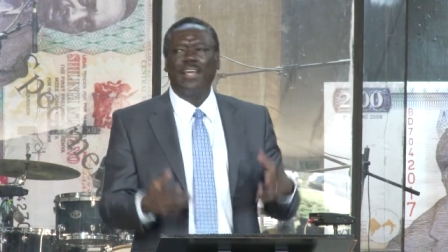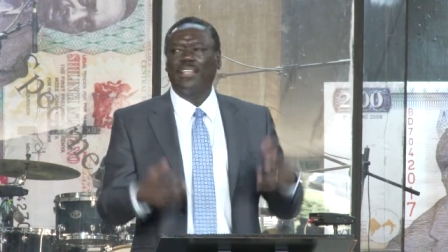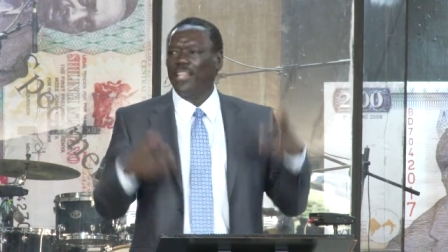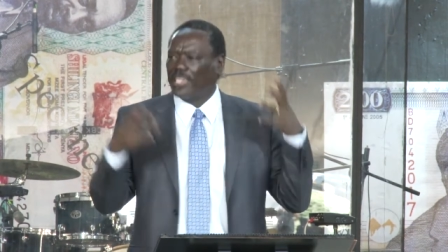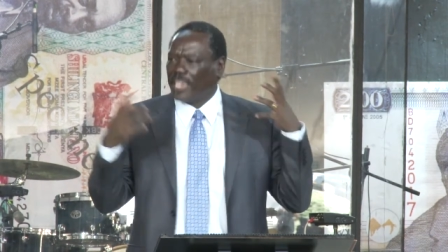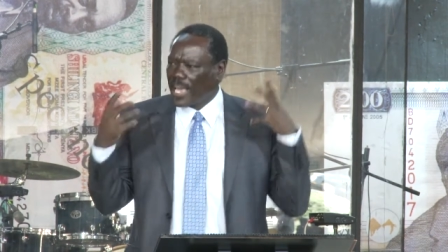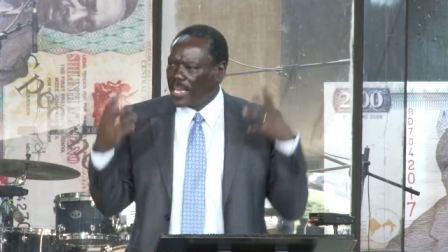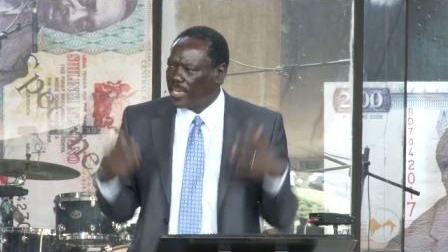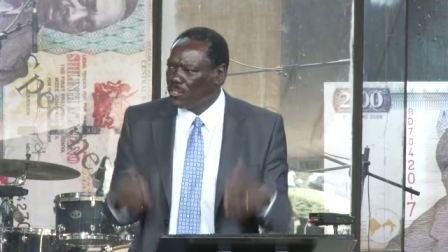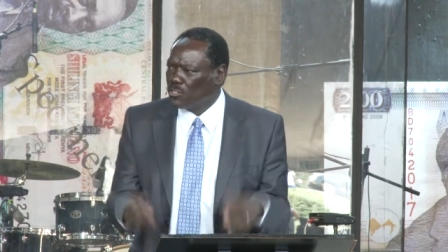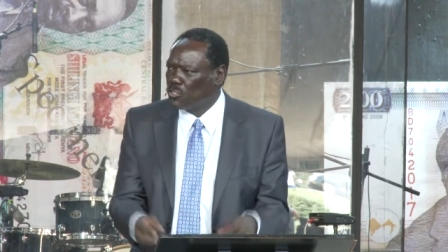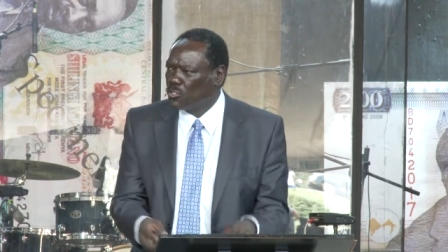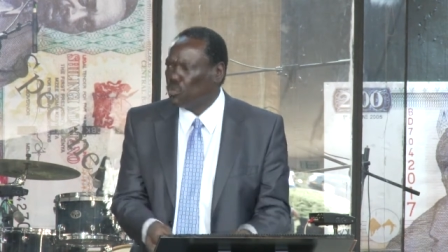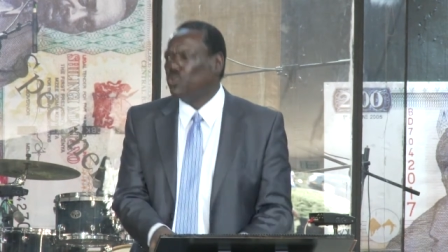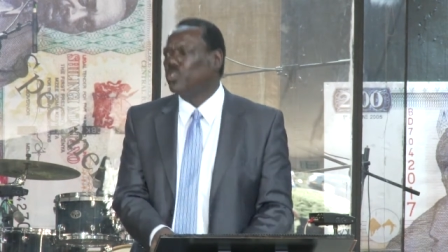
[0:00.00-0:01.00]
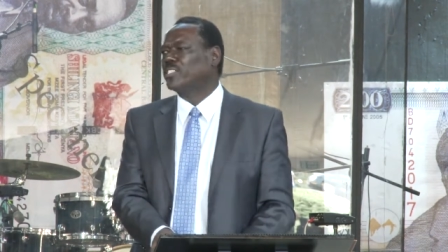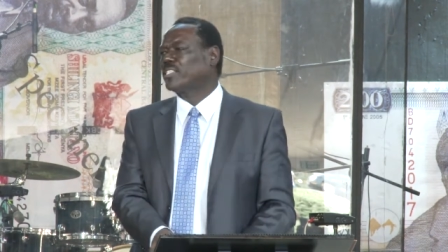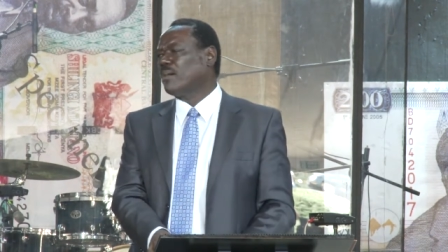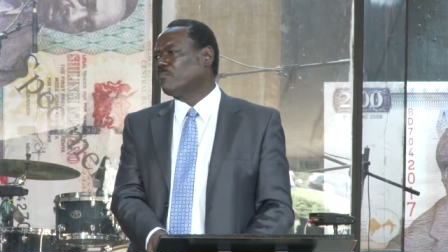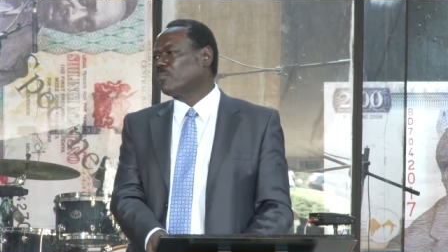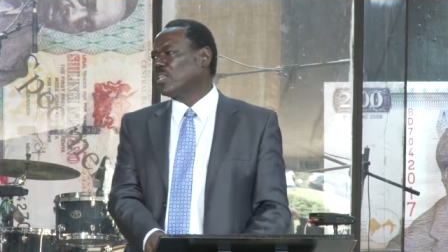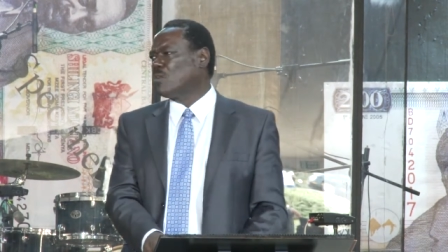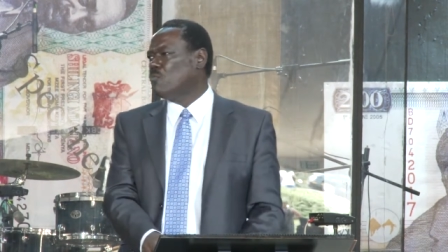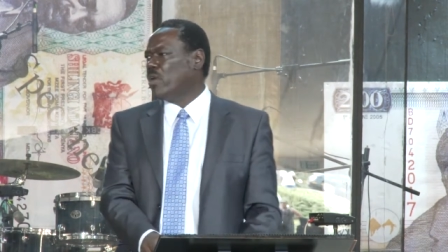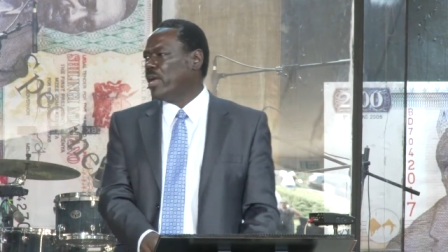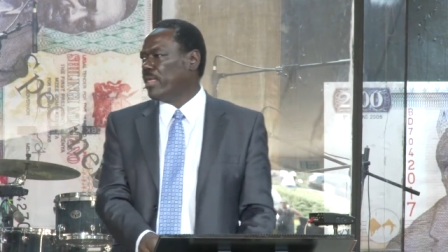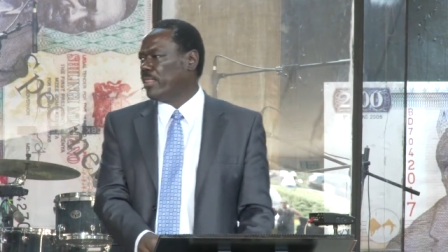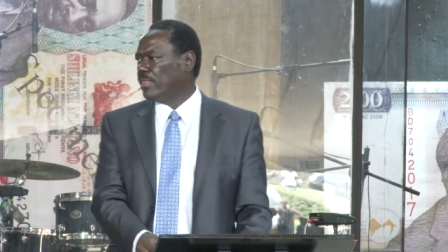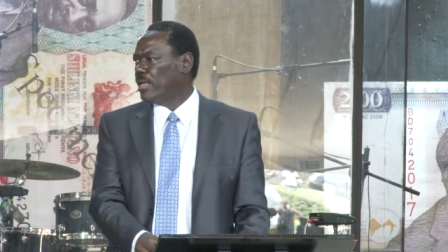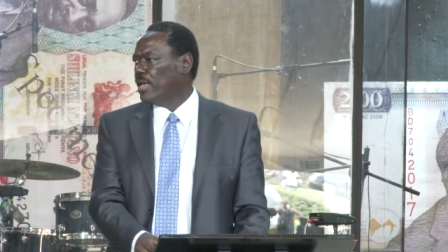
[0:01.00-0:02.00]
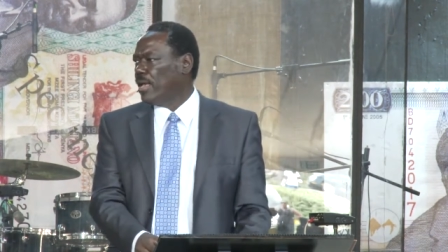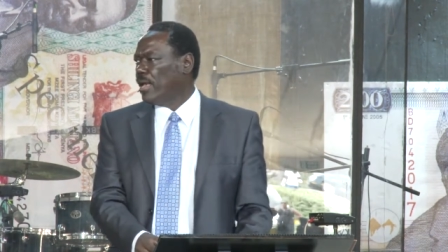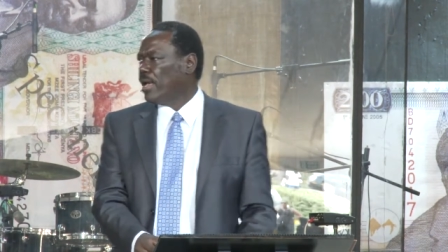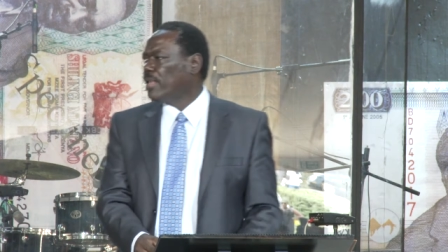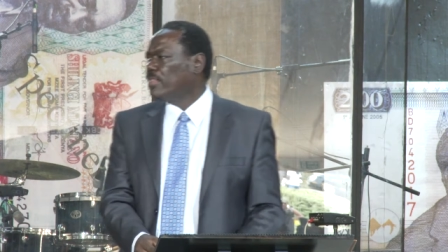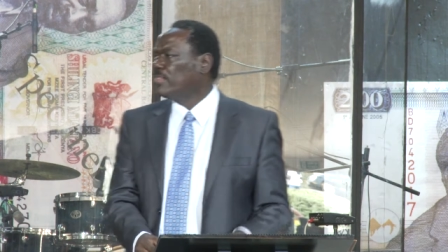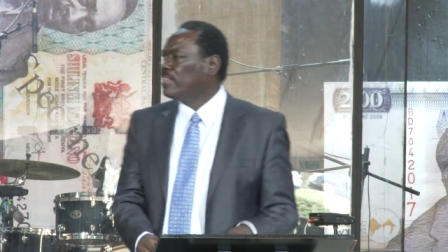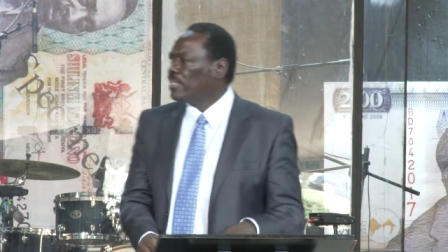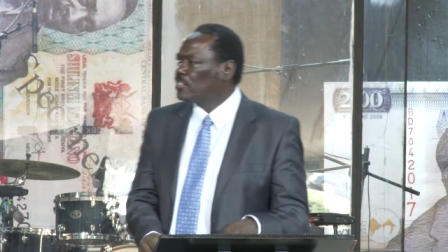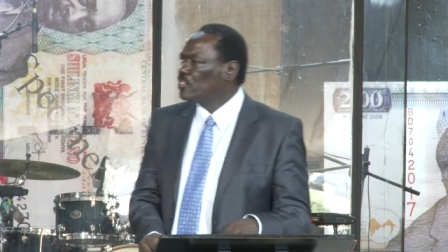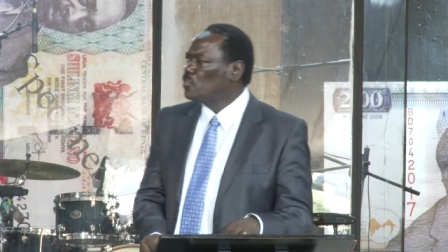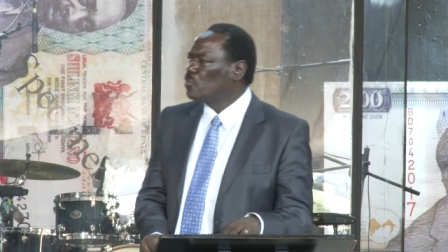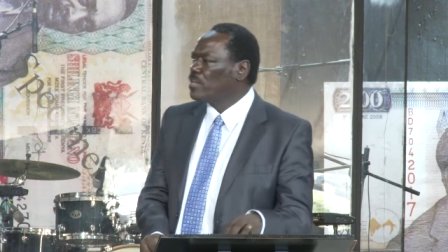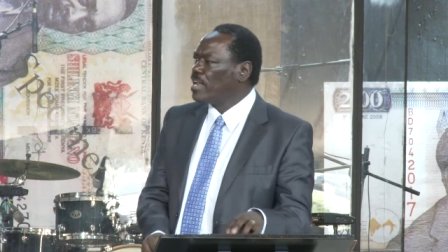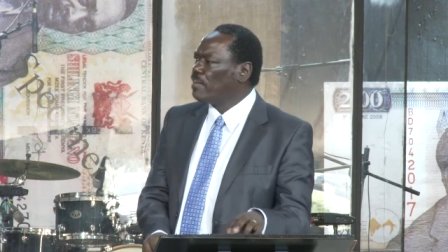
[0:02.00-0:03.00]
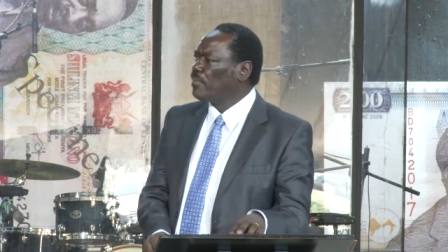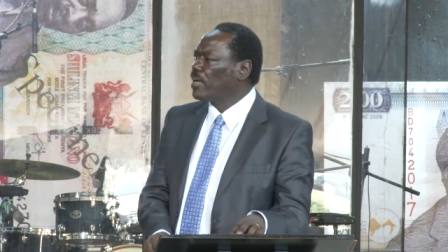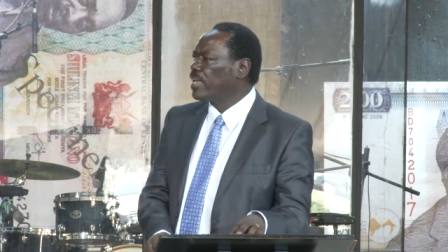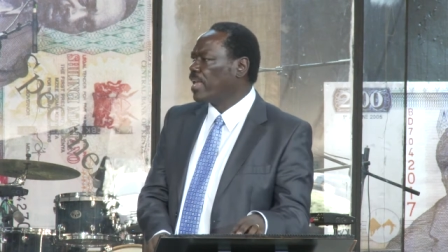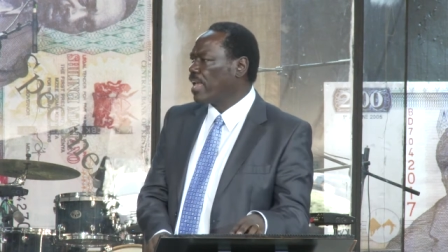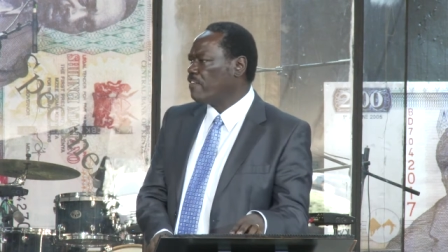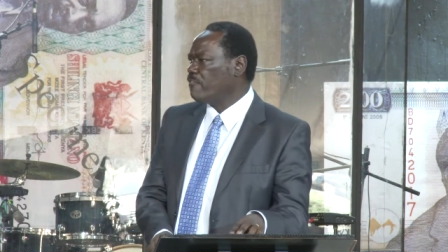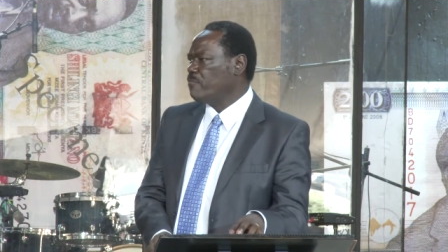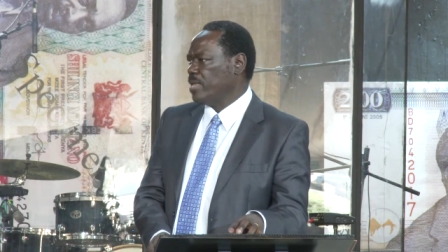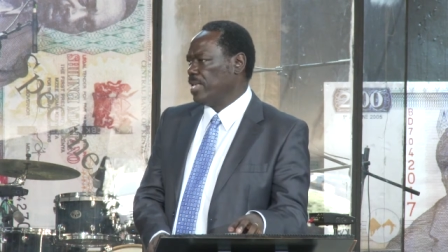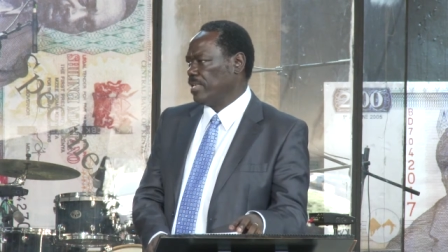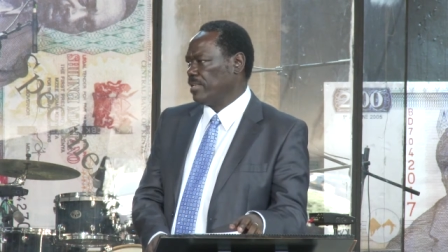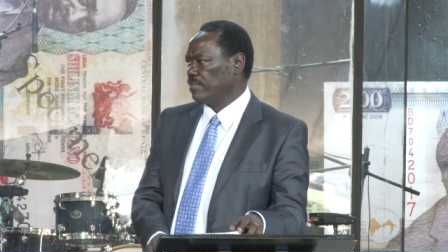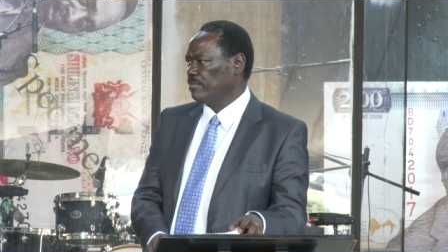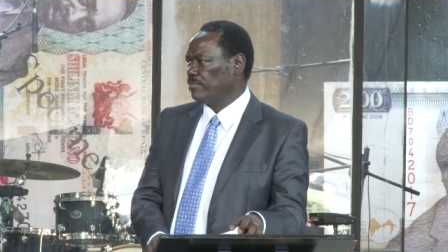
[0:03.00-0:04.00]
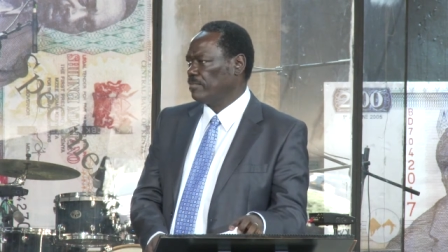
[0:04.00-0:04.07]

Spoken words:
that I can do something with, and this you never gave me."